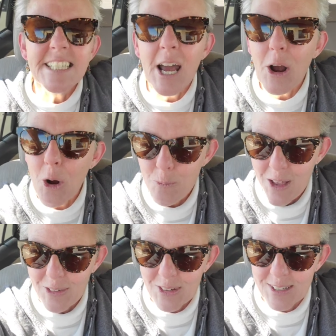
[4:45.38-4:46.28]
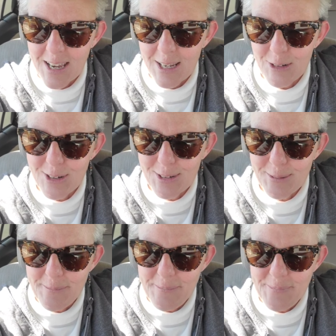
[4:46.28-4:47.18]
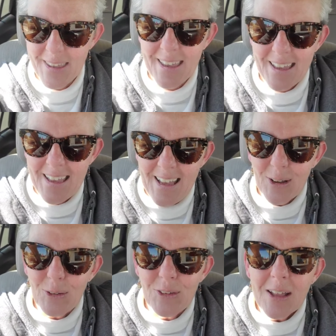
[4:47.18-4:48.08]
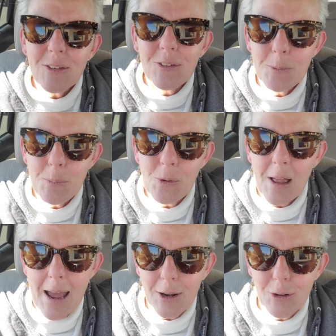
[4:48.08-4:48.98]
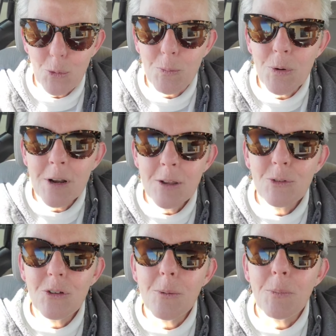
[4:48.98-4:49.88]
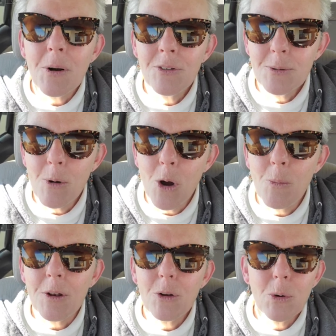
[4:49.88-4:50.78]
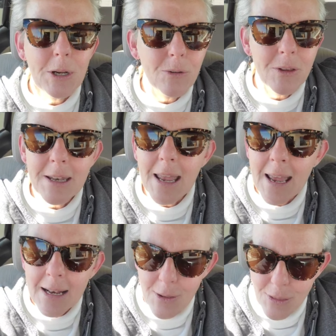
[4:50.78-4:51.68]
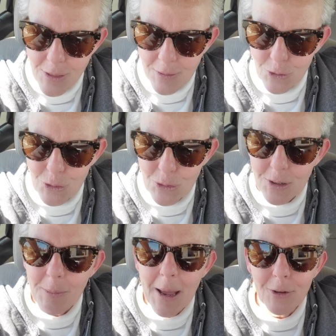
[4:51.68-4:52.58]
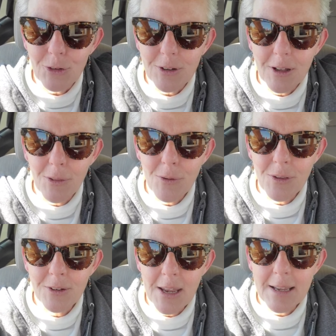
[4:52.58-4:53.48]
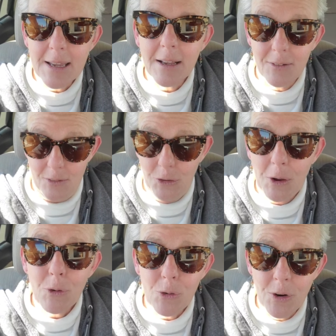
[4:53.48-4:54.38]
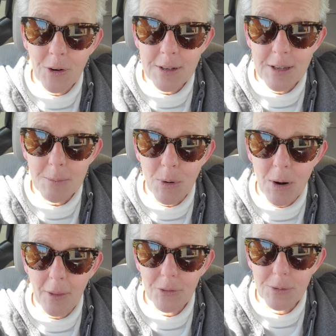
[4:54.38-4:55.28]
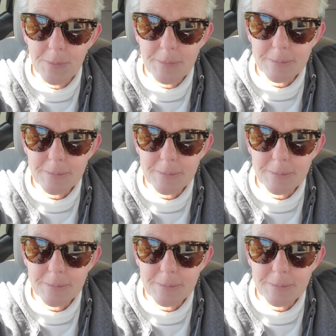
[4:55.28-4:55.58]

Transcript: I hope that's contagious because that simple act will bring you to the present moment quicker than anything that you can imagine, other than taking several very deep breaths.